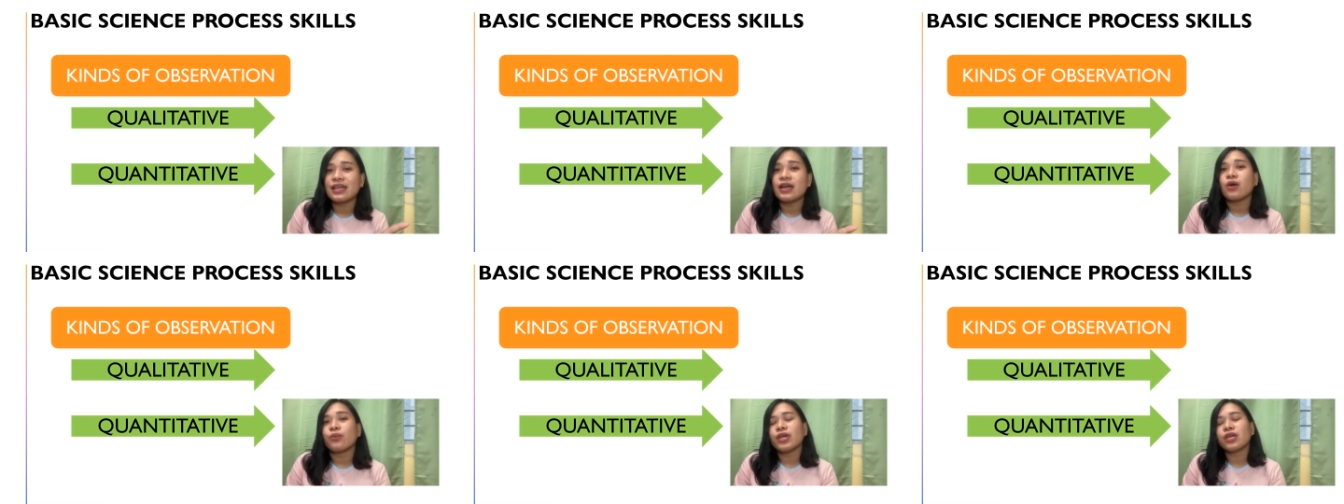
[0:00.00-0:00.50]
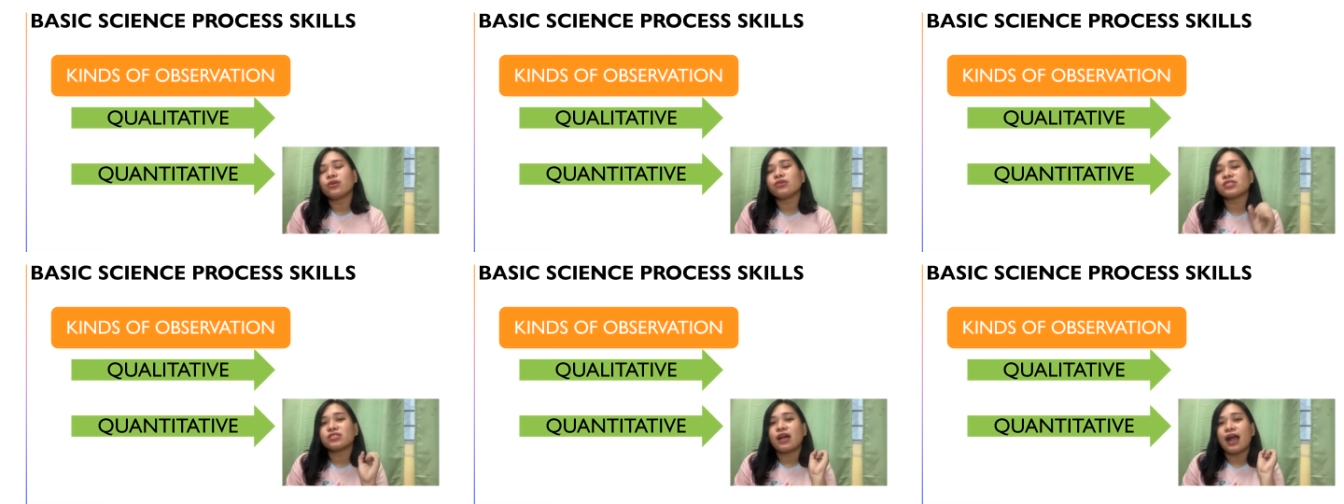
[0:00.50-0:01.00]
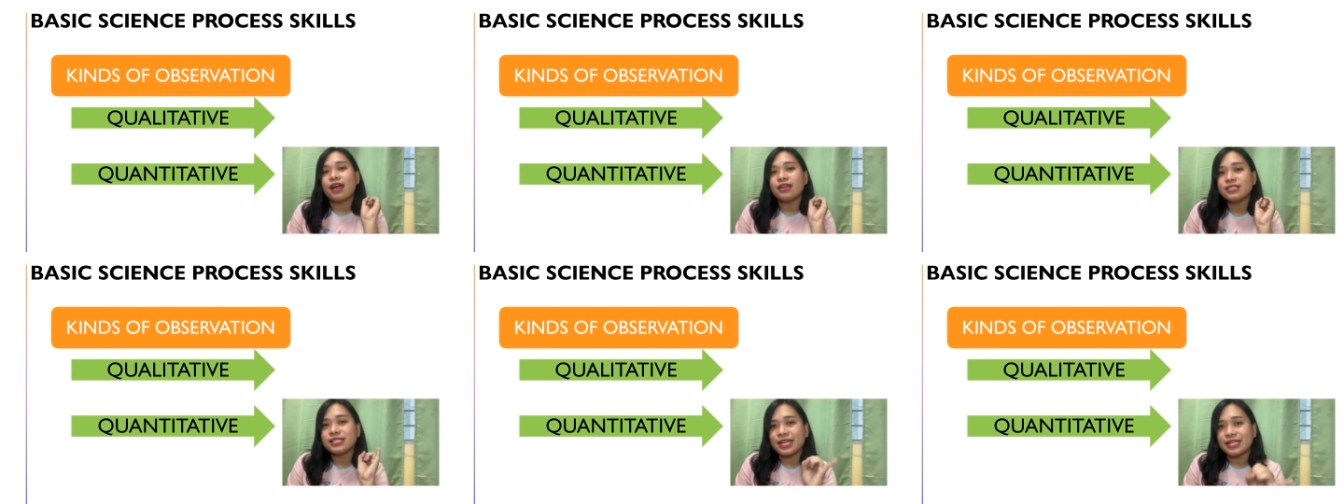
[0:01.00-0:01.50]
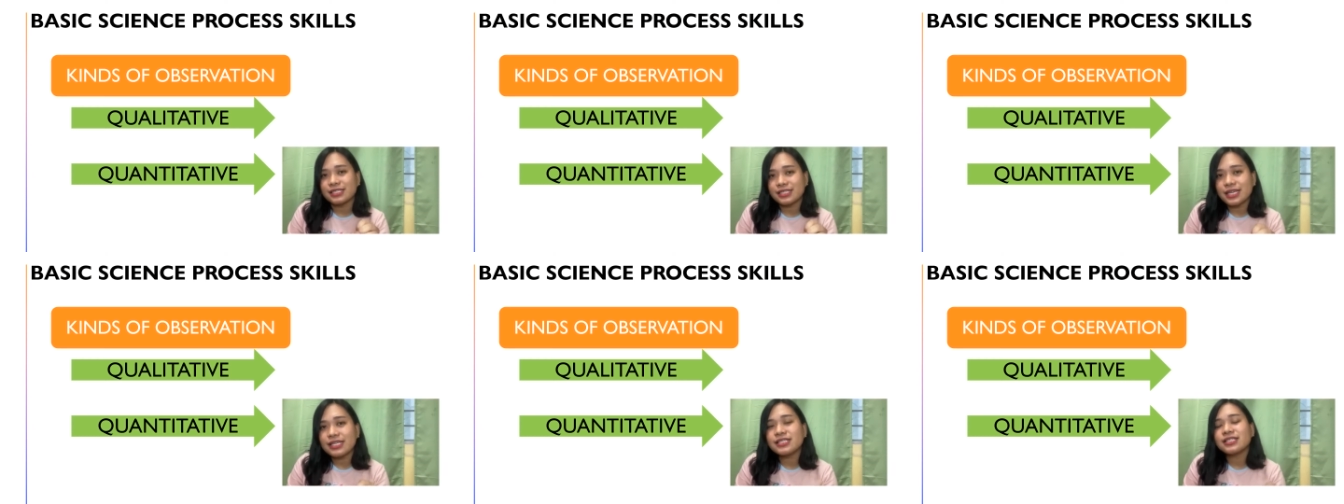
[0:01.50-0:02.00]
We use our
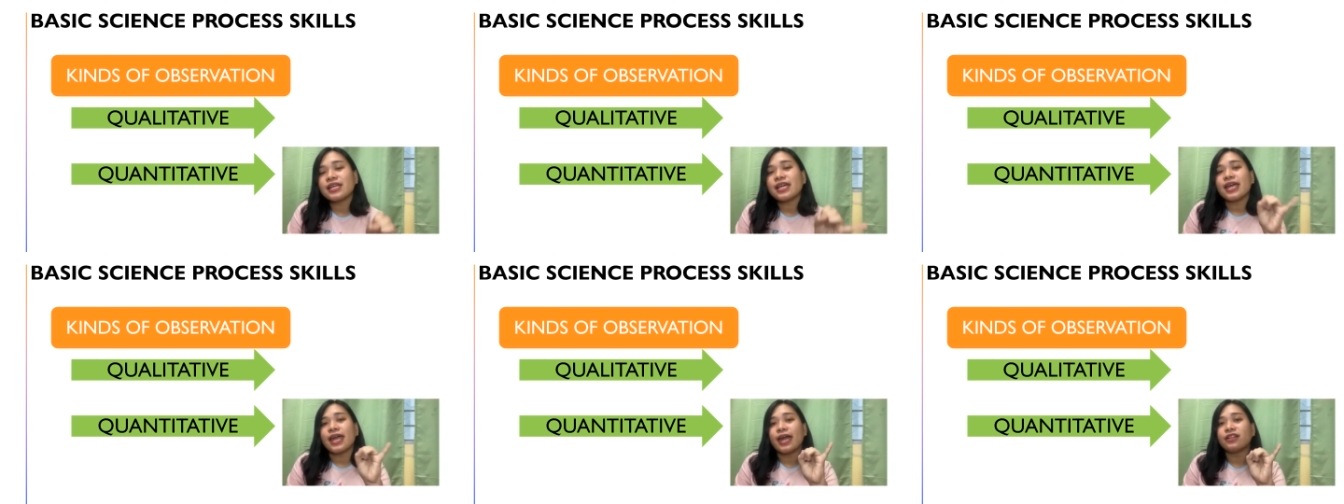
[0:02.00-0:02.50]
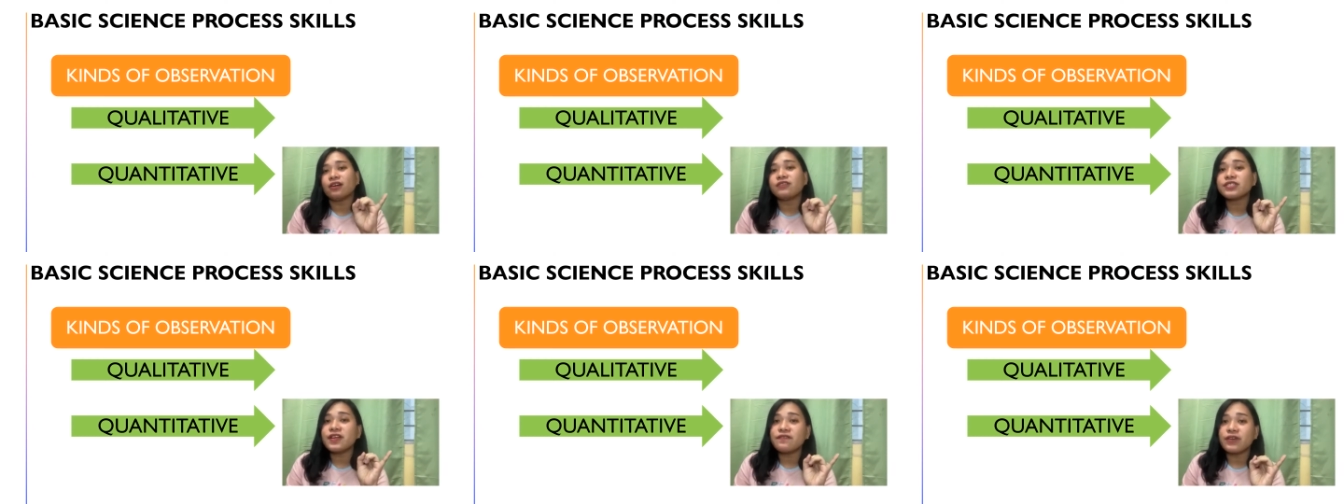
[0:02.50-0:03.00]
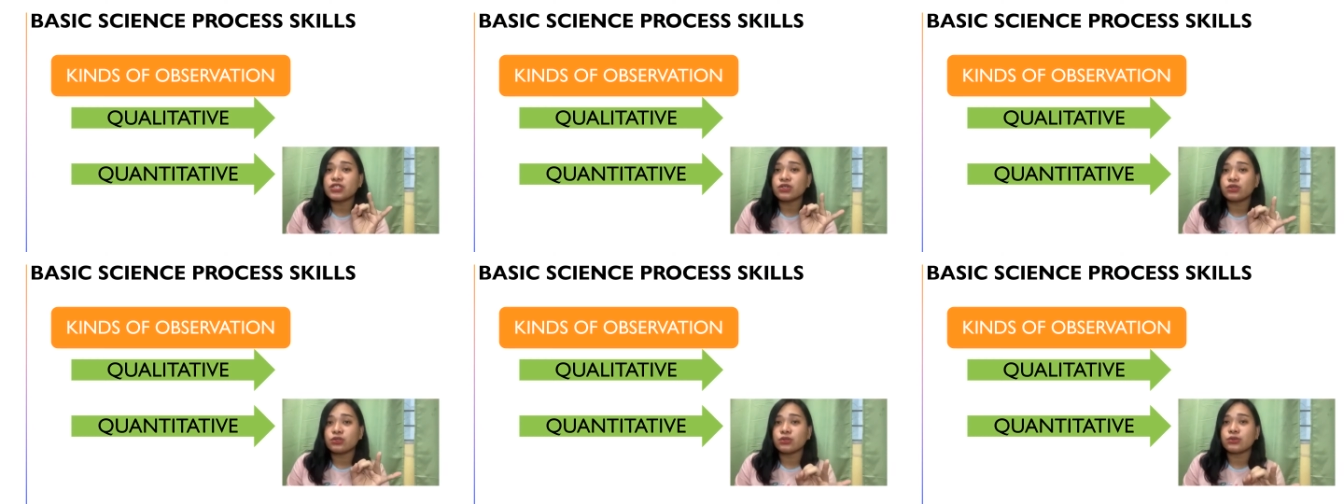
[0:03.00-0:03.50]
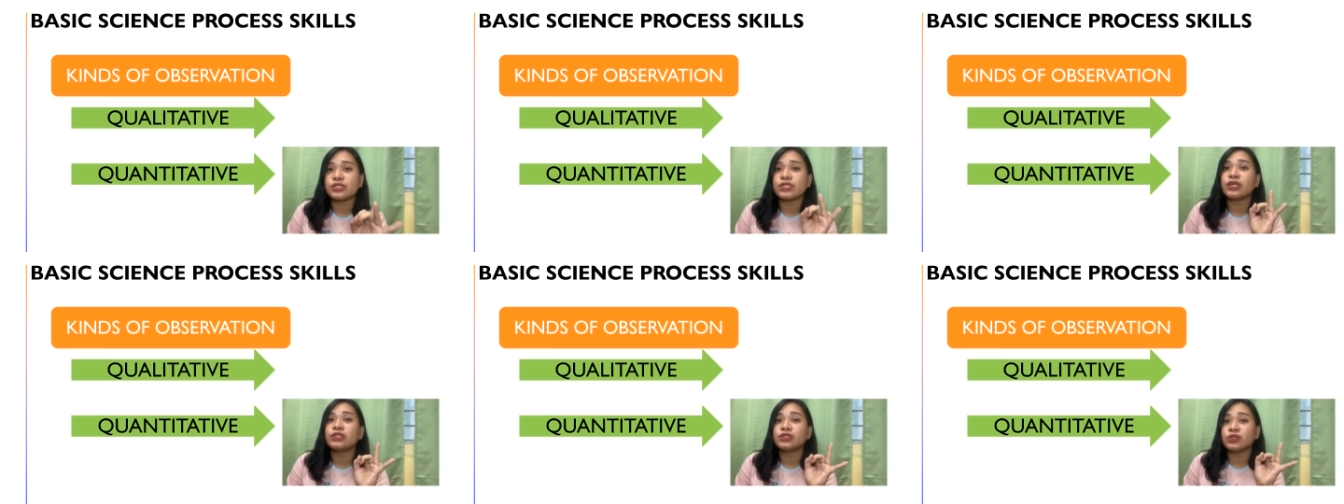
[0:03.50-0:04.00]
senses and observation tools
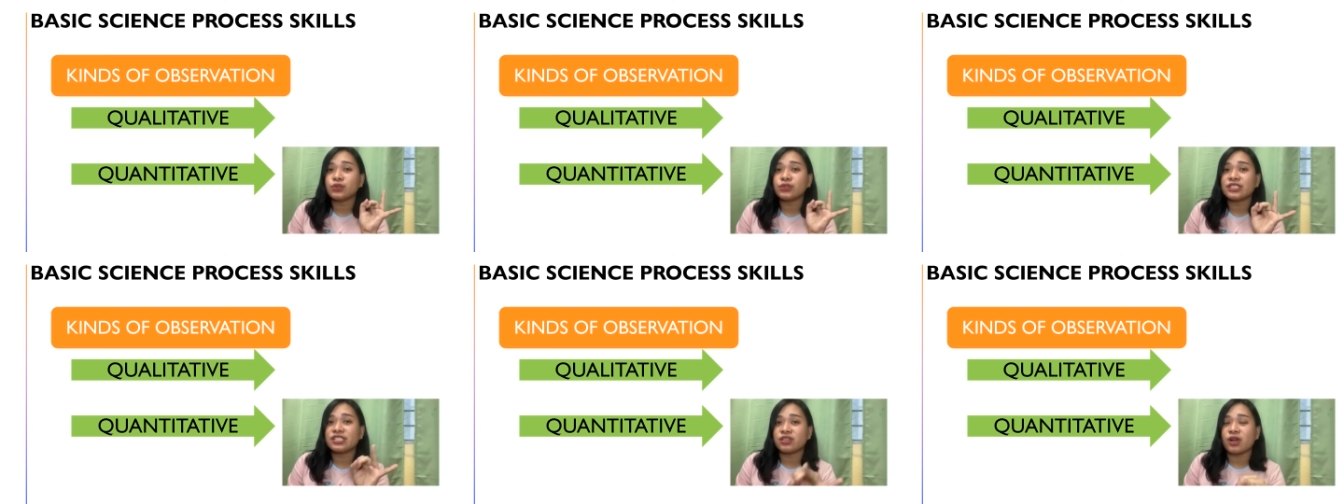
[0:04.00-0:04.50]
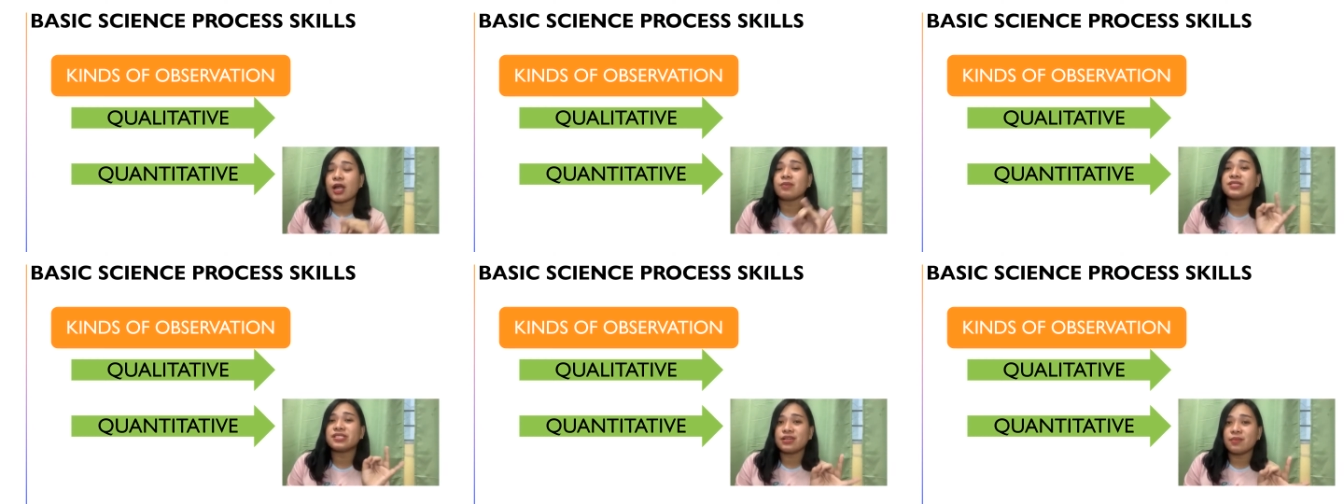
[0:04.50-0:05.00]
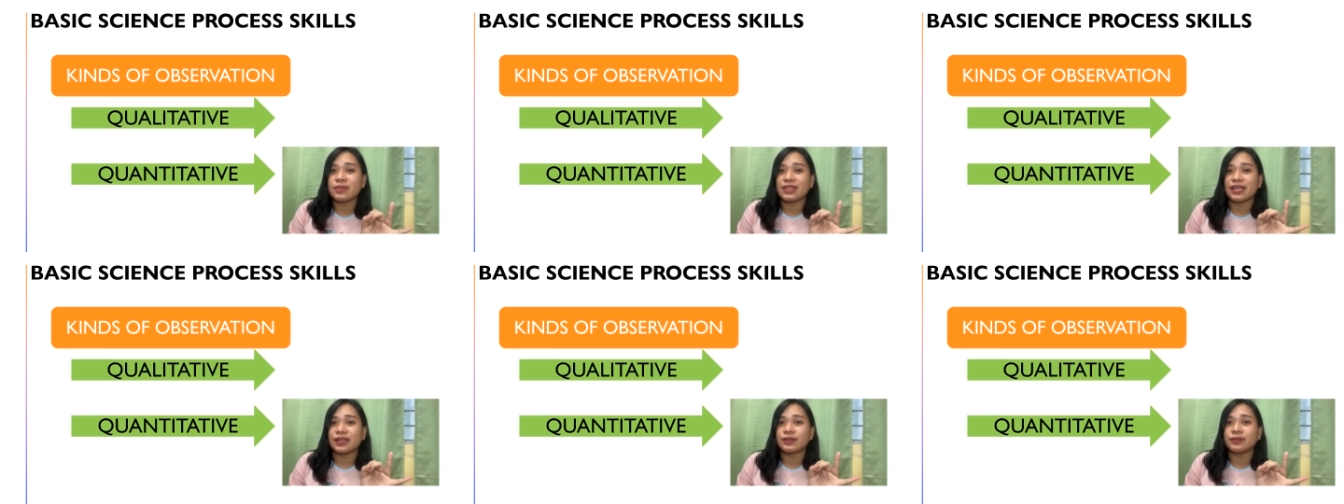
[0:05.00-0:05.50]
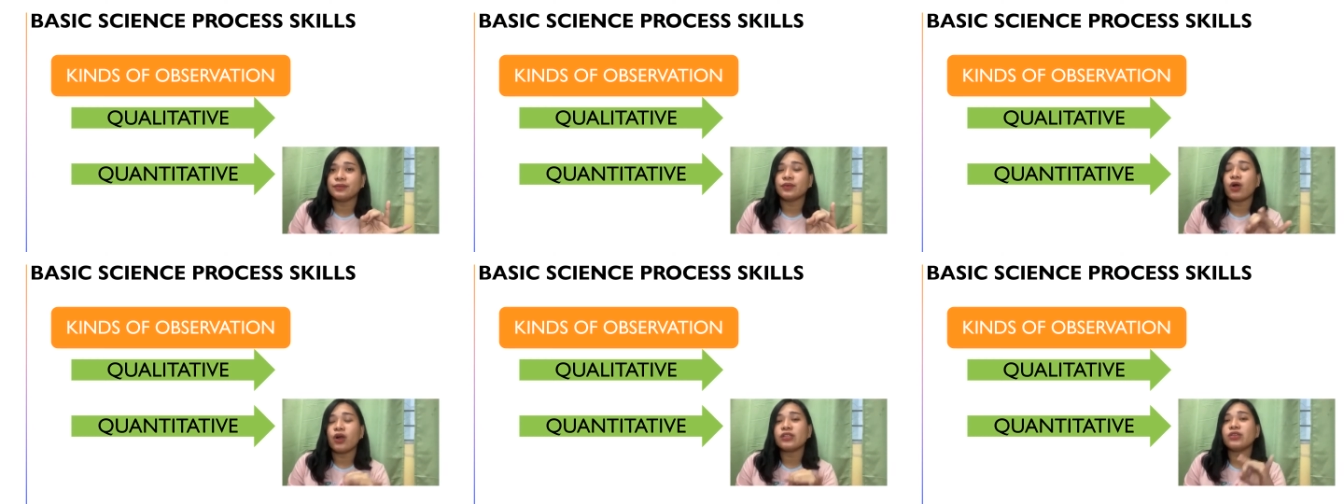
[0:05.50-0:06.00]
to describe something
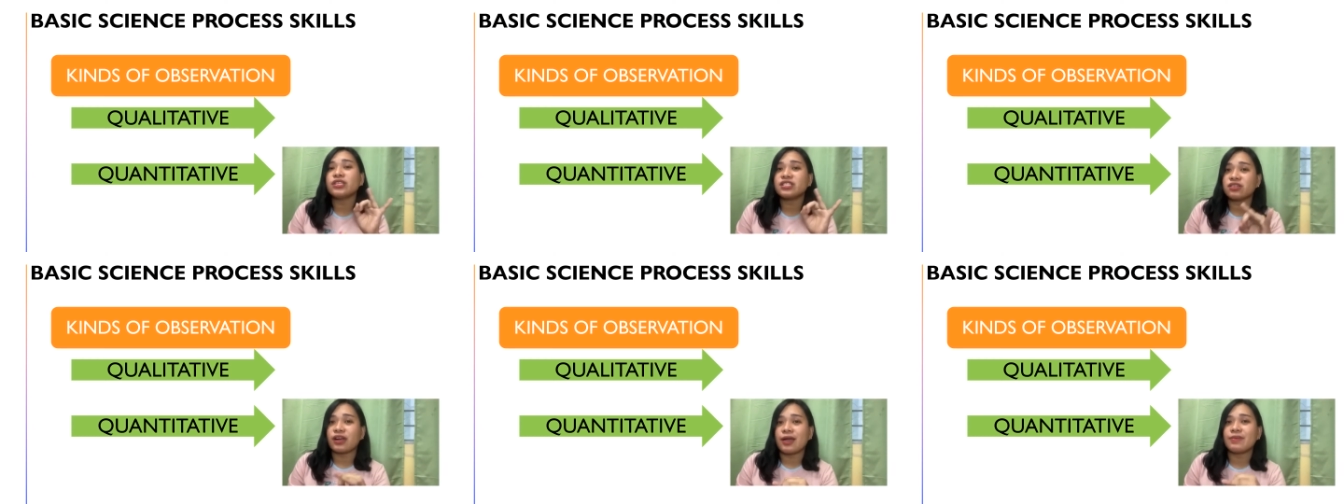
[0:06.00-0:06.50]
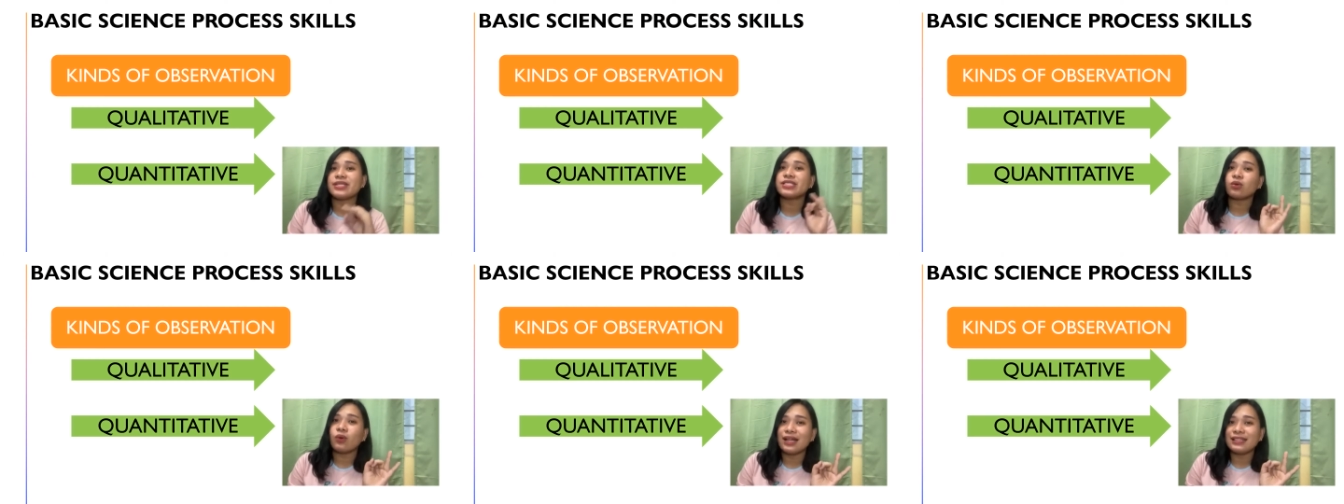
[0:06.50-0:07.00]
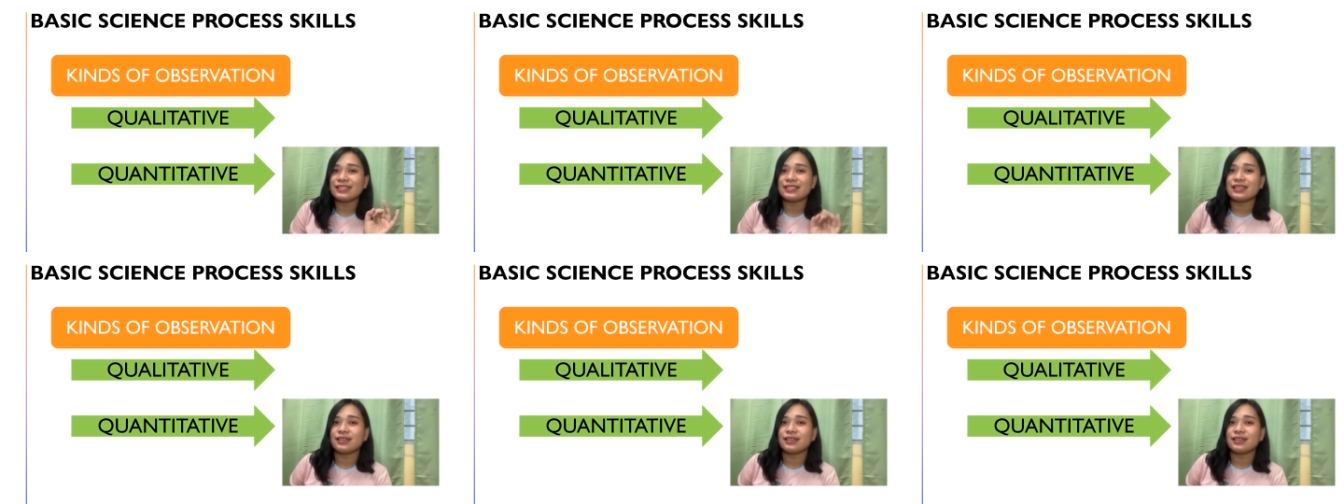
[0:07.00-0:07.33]
or to describe its quality.